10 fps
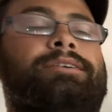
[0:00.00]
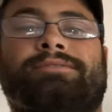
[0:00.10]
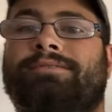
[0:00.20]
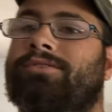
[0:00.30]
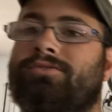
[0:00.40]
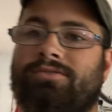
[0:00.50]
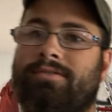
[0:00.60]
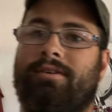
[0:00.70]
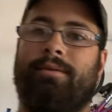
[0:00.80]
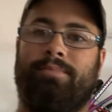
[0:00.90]
those
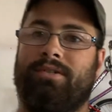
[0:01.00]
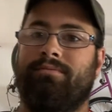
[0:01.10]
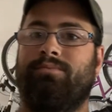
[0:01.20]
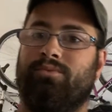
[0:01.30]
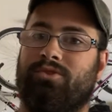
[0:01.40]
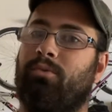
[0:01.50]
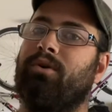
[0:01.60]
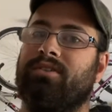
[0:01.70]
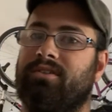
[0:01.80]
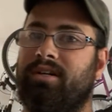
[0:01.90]
type of
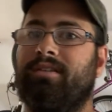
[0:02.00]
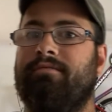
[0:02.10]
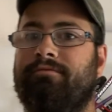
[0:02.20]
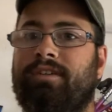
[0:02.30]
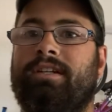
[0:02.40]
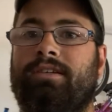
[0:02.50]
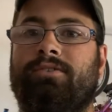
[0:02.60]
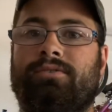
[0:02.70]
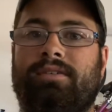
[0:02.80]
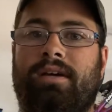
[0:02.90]
squirrel hunting
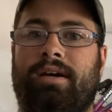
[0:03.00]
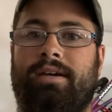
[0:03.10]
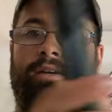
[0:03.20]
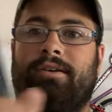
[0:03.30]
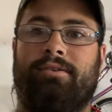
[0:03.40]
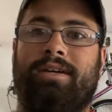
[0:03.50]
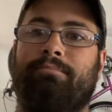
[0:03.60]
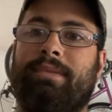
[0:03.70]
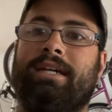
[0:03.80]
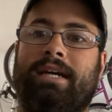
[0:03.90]
videos can
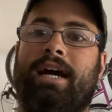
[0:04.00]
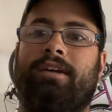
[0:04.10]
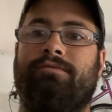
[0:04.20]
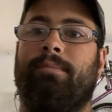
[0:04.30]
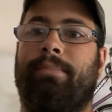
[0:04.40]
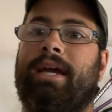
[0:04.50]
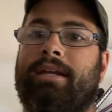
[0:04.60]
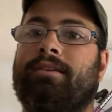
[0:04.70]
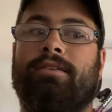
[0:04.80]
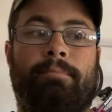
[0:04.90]
be kind of a pain
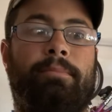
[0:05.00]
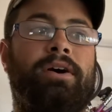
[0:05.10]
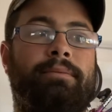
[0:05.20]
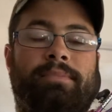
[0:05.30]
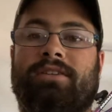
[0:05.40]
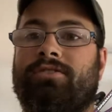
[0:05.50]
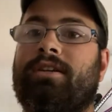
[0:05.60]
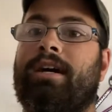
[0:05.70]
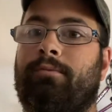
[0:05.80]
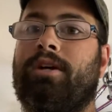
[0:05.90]
in the butt because you
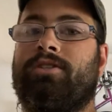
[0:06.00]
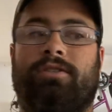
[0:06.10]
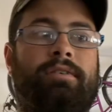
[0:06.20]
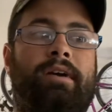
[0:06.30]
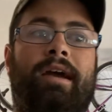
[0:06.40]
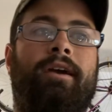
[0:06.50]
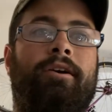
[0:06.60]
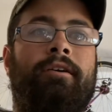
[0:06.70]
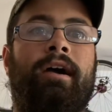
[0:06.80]
got to watch the air.